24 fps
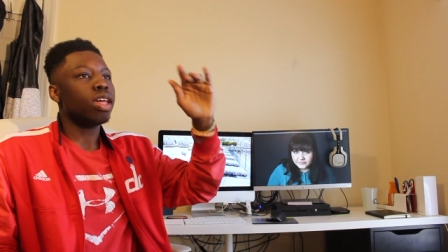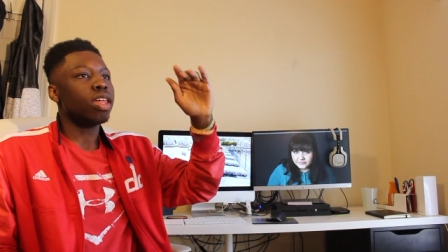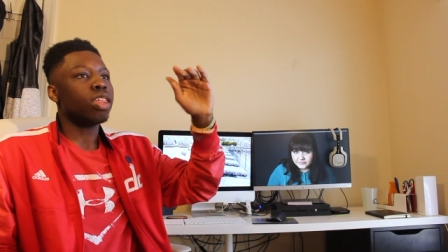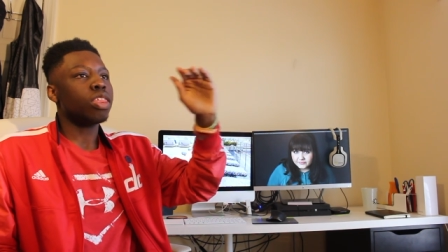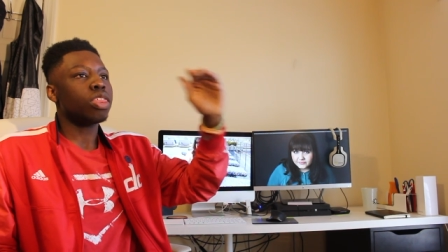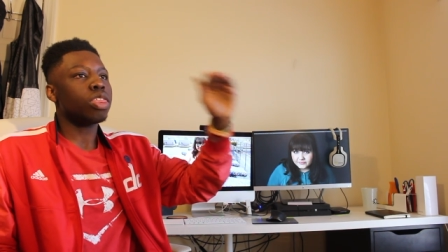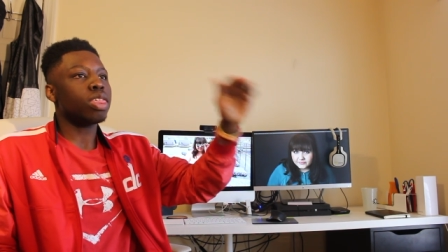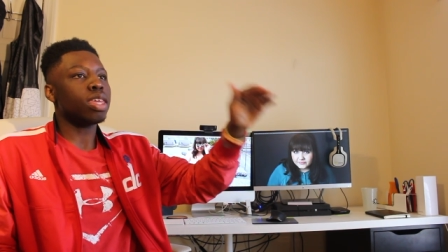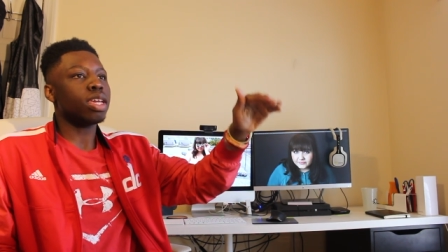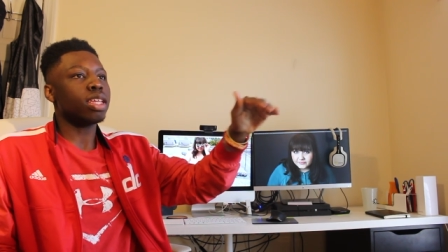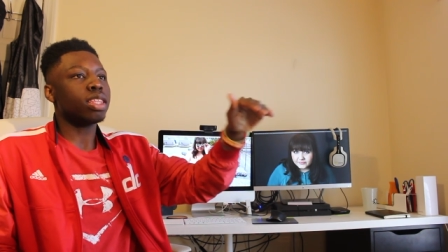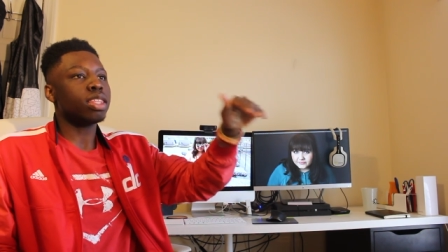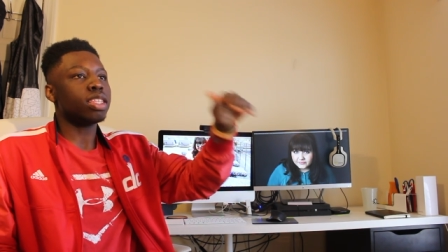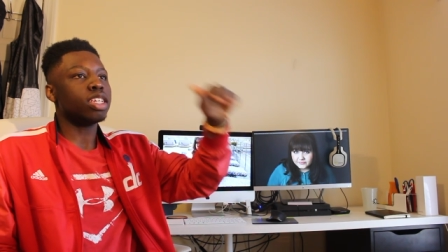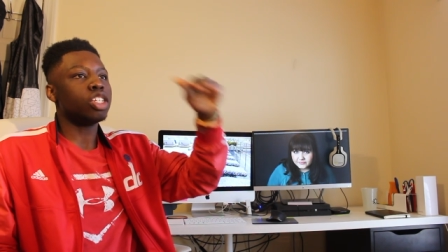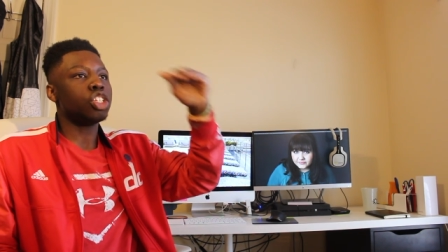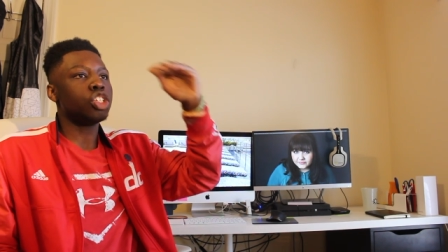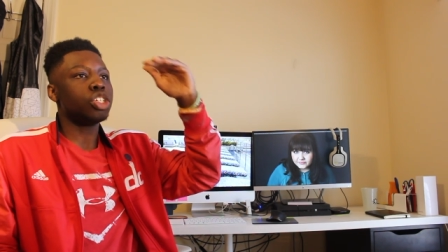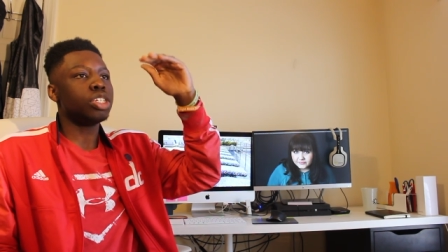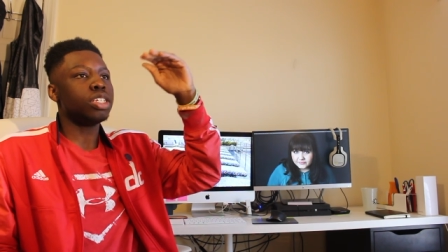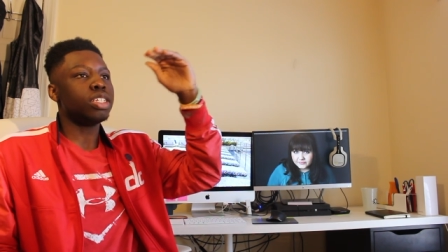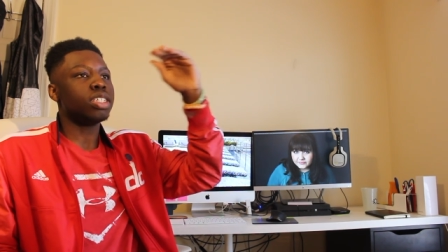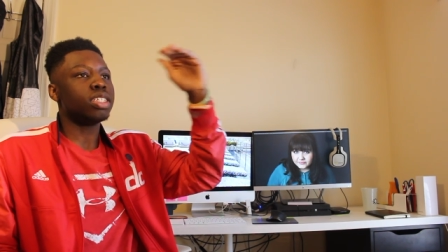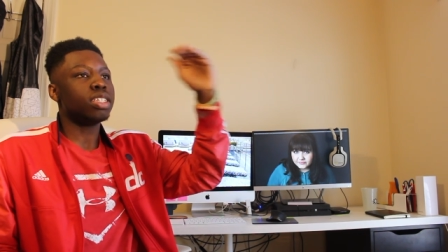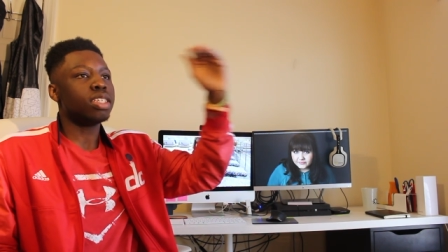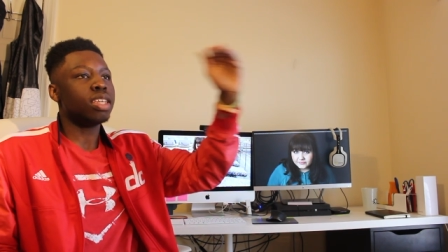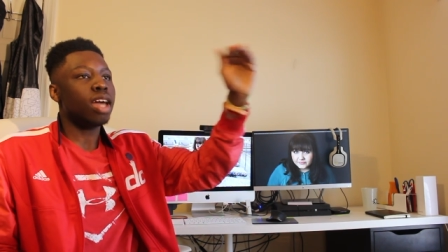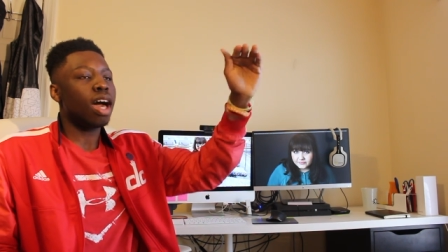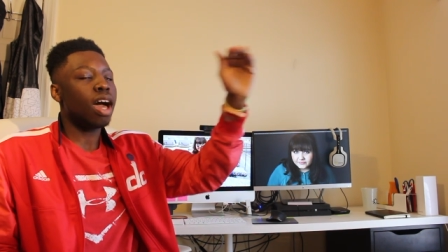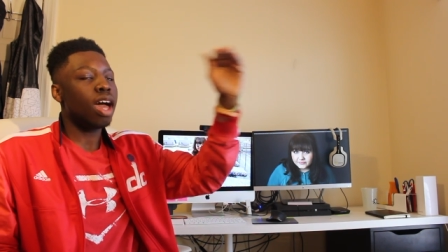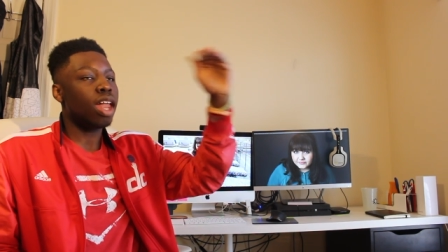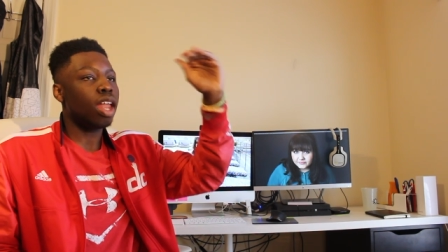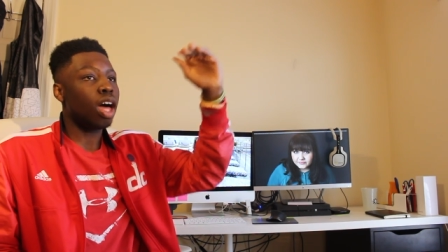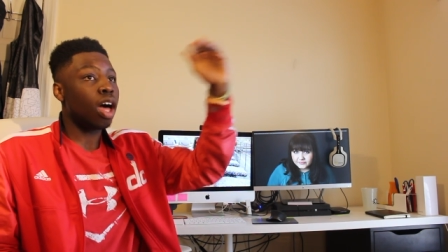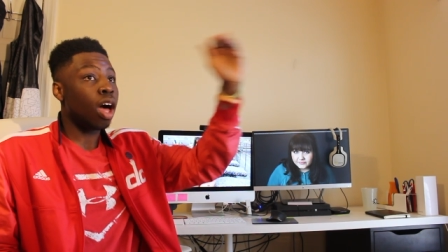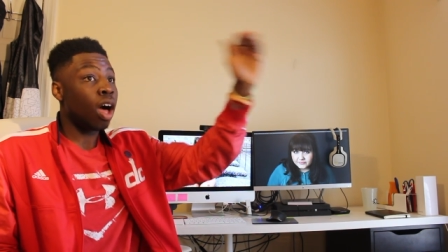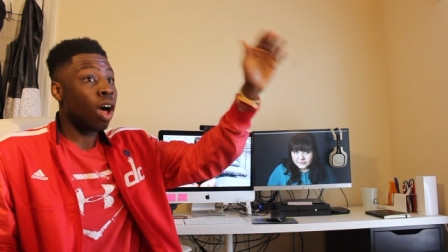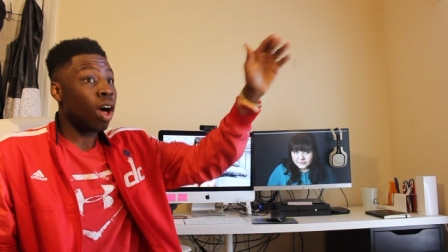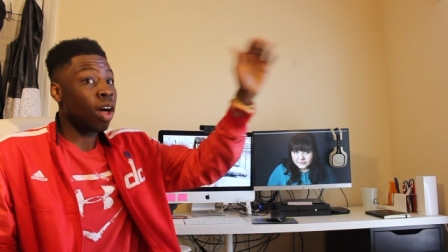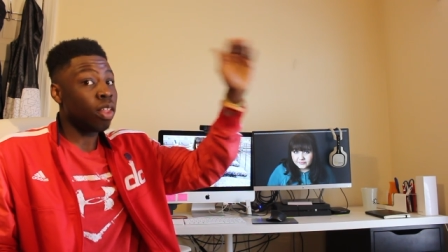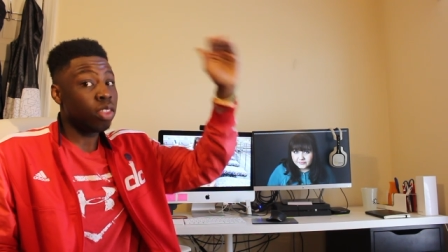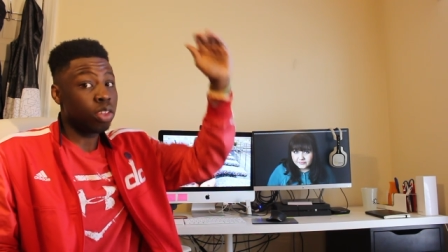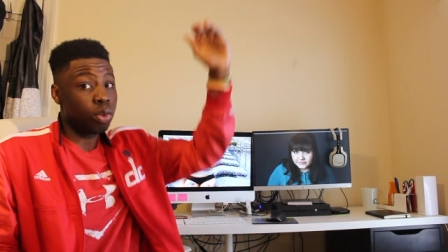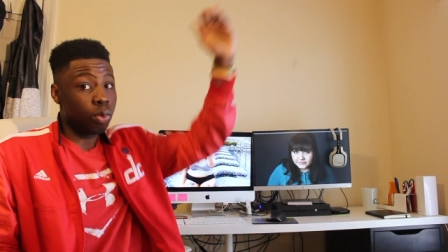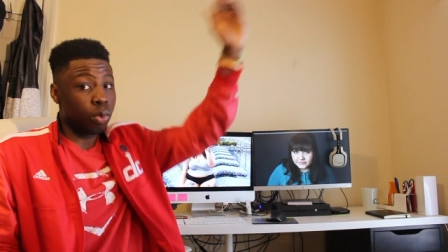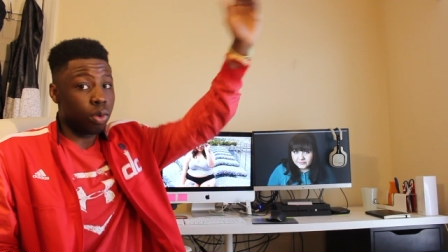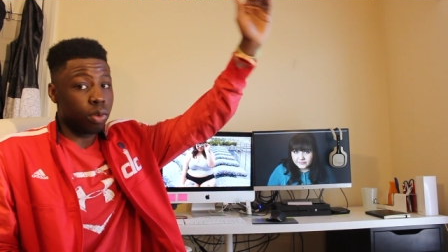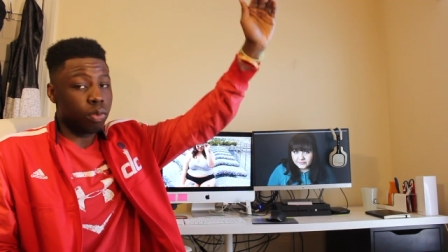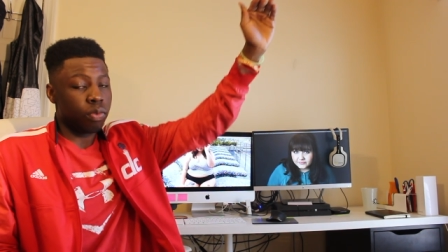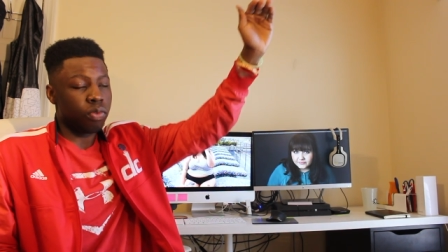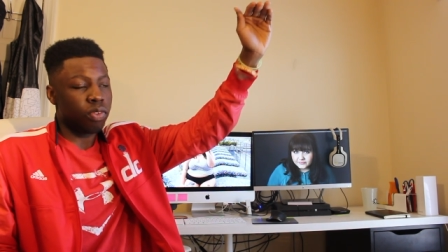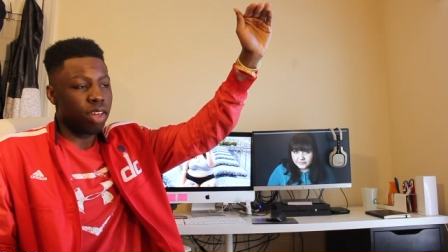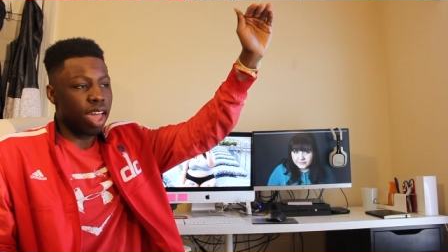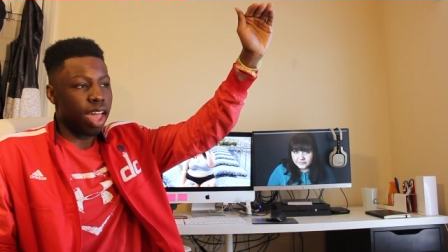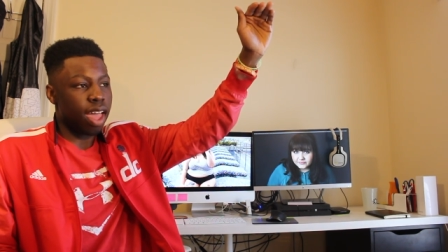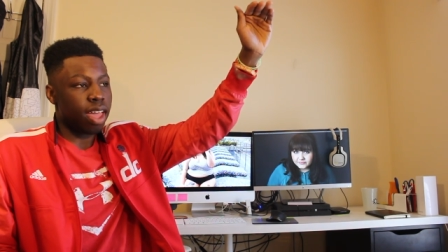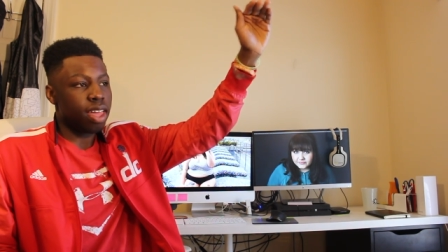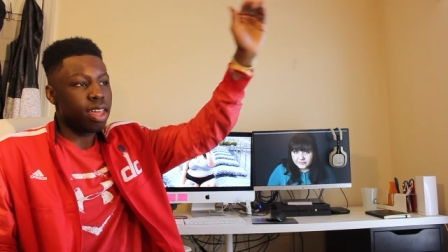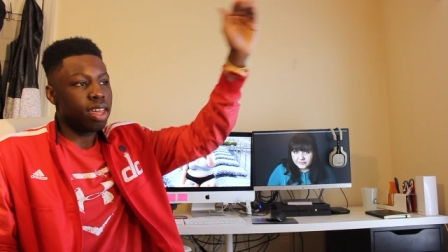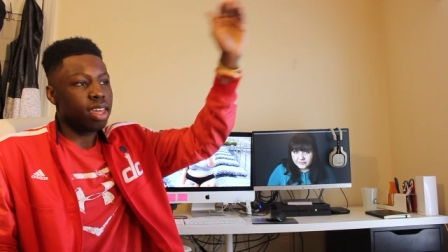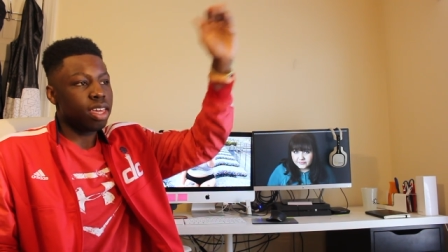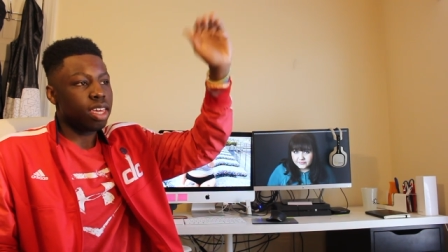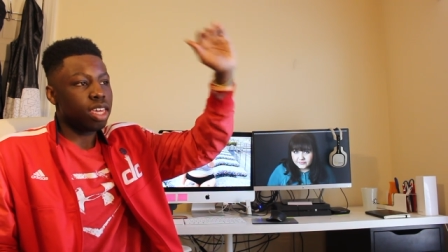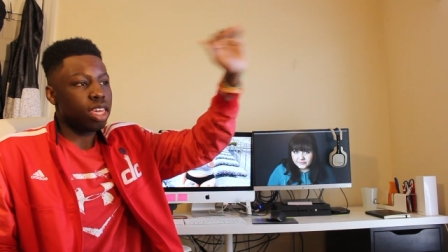think that she's not Hollywood fat,